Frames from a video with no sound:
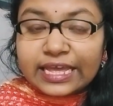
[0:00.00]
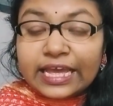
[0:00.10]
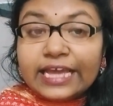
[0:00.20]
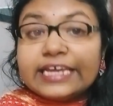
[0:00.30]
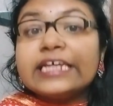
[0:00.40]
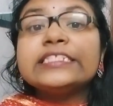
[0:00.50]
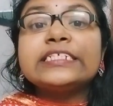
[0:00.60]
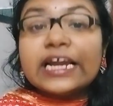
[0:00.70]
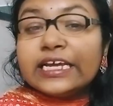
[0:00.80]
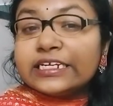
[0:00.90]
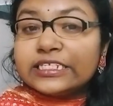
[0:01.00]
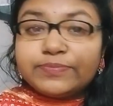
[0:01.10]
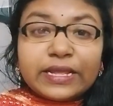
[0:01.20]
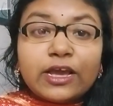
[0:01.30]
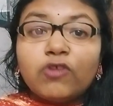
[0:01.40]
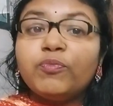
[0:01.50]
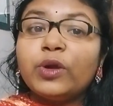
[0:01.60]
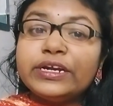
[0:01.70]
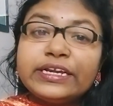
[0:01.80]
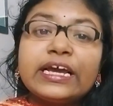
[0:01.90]
In a stunning display of
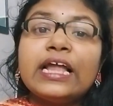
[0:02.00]
political